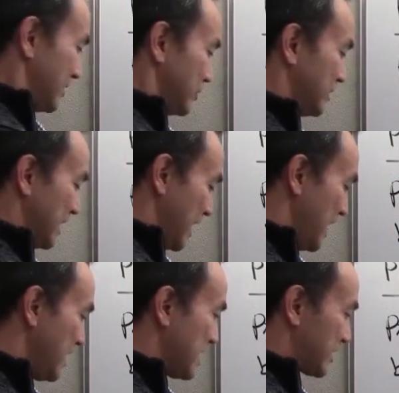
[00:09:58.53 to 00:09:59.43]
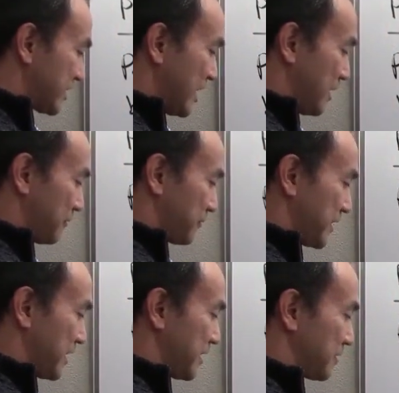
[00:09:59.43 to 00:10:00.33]
the 80 itself right
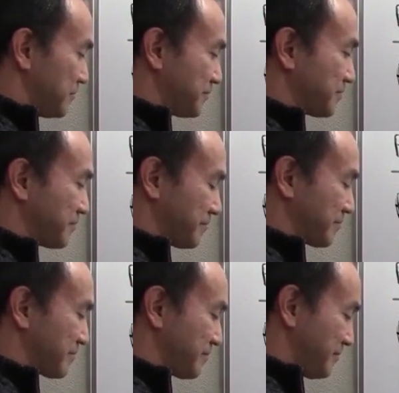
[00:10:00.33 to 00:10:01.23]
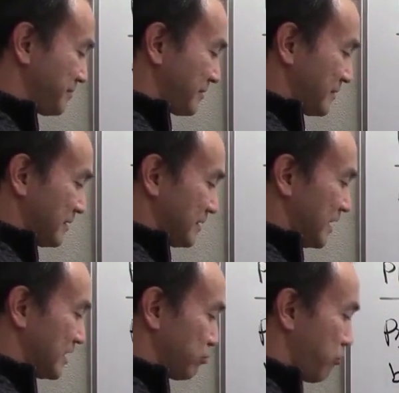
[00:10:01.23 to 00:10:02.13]
here
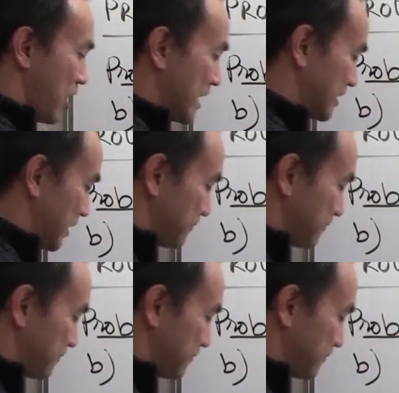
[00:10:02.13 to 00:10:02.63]
is a product of